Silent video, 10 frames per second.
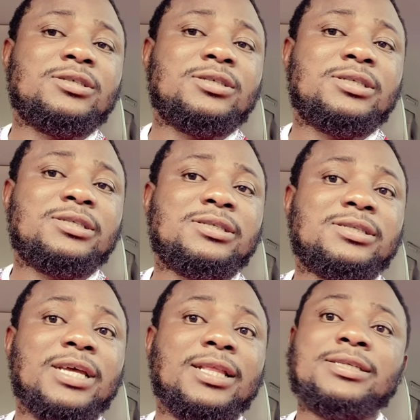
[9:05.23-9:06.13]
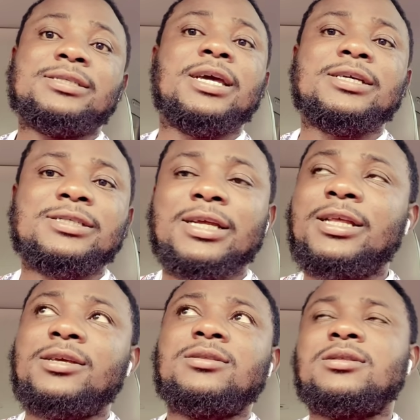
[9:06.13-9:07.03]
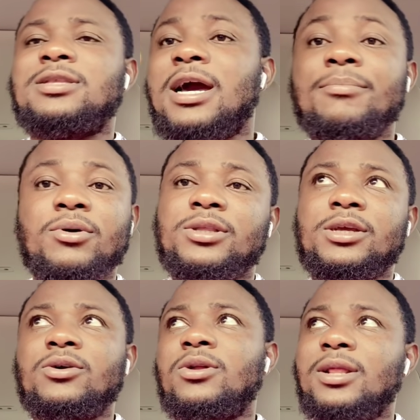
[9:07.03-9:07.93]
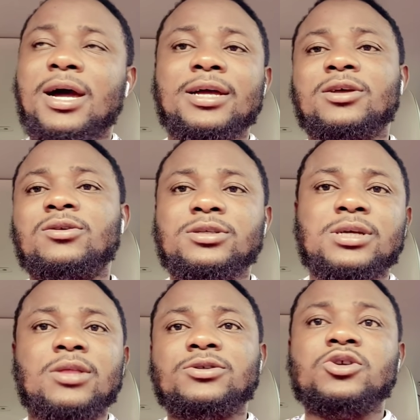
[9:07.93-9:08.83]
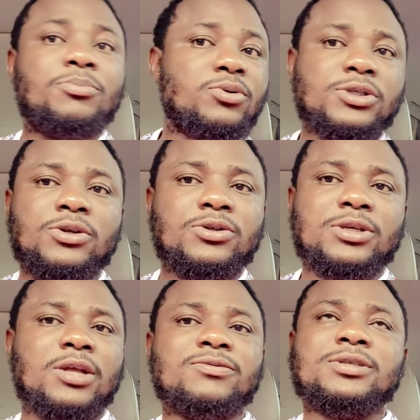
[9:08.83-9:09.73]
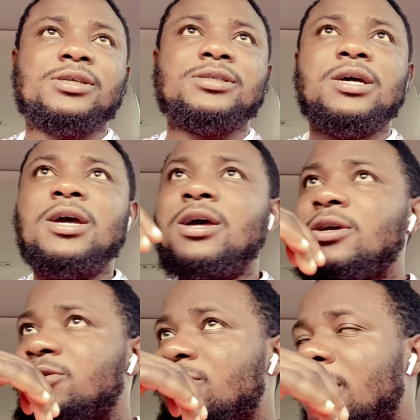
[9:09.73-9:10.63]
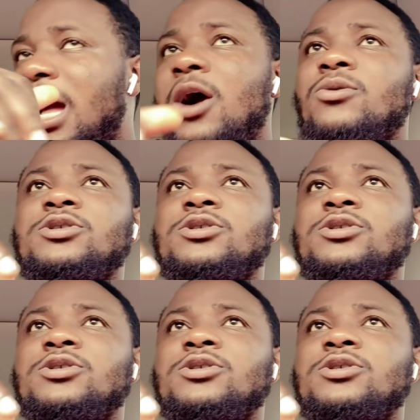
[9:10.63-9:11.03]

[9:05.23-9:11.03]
selling sex, selling their body online and all this kind of stuff, posting all these kind of things. So now